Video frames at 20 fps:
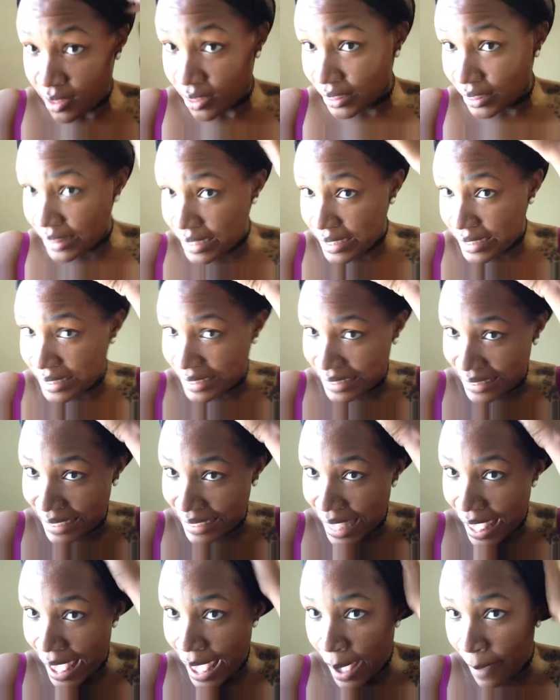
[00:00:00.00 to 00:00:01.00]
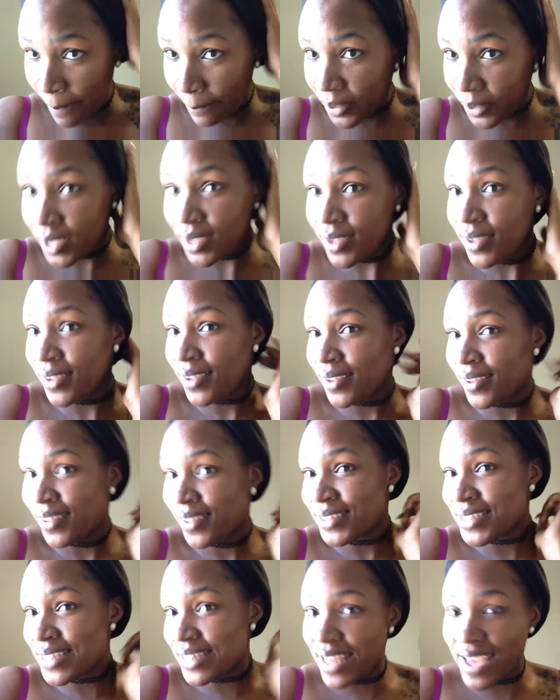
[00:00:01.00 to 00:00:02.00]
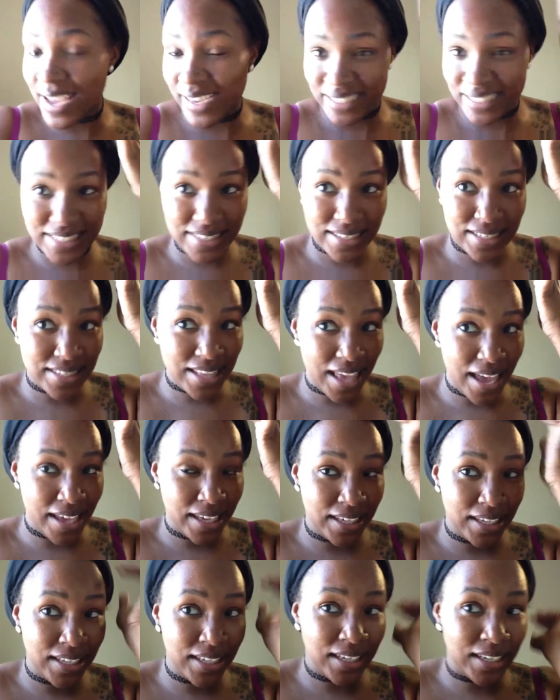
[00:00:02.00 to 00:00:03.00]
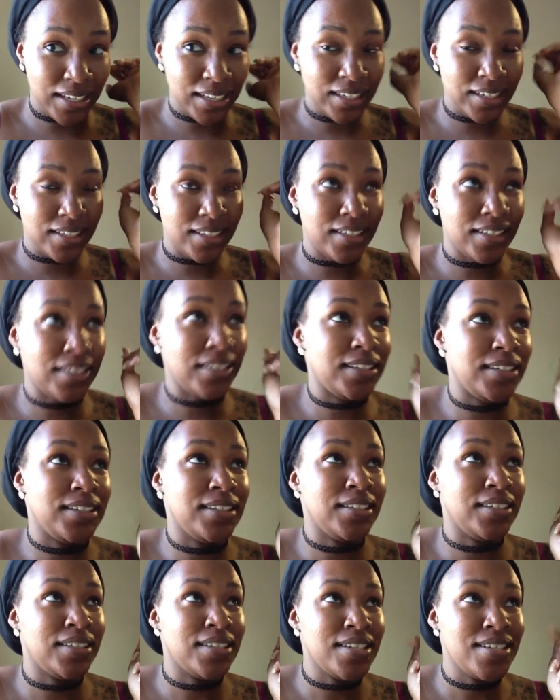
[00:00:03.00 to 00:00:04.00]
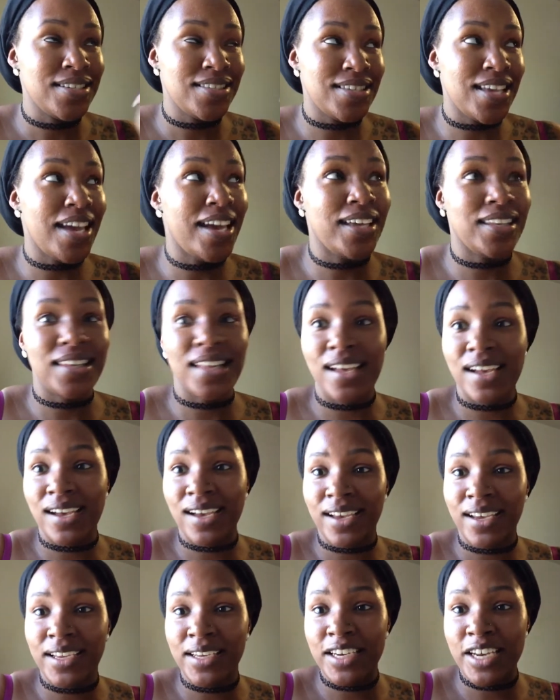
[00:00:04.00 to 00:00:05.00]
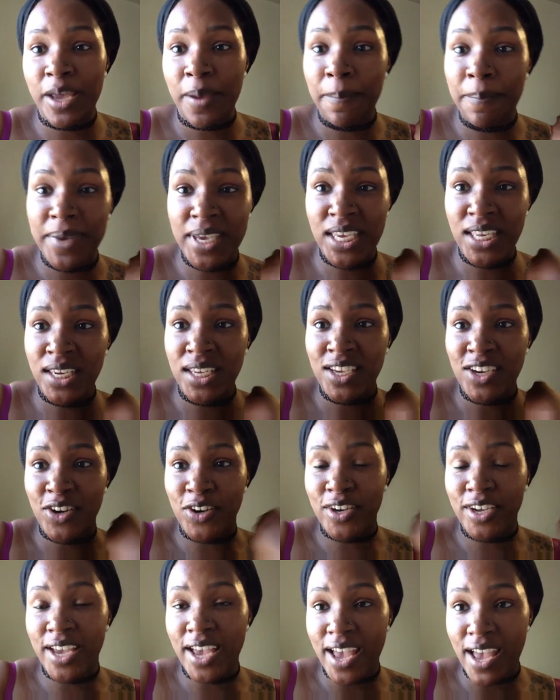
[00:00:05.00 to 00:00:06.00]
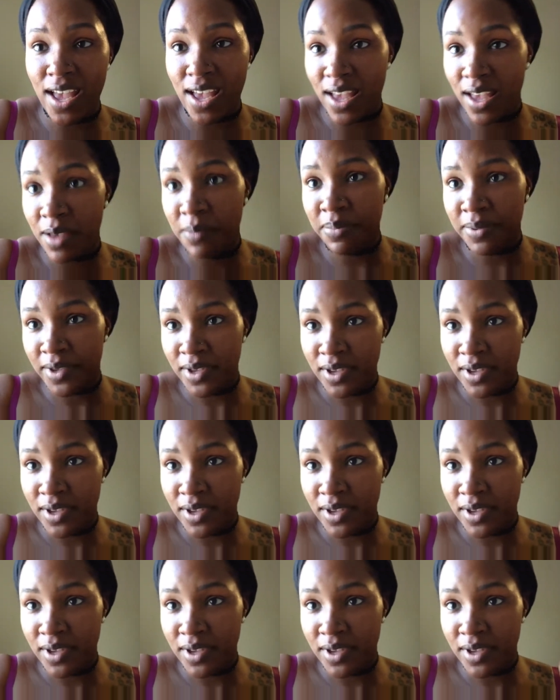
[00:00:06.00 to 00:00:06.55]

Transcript: the slap slash satin, uh, satin lined beanie or cap.